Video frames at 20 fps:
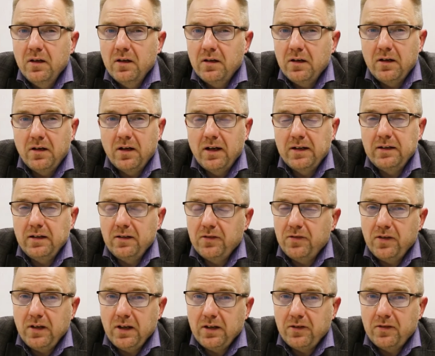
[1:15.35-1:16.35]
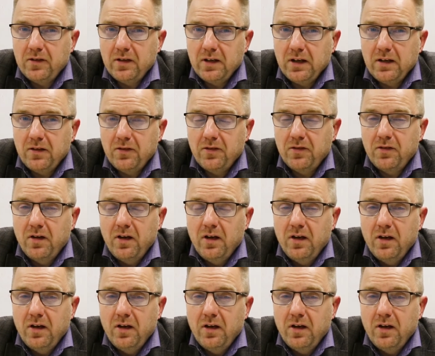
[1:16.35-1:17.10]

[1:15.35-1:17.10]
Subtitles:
in 1960s,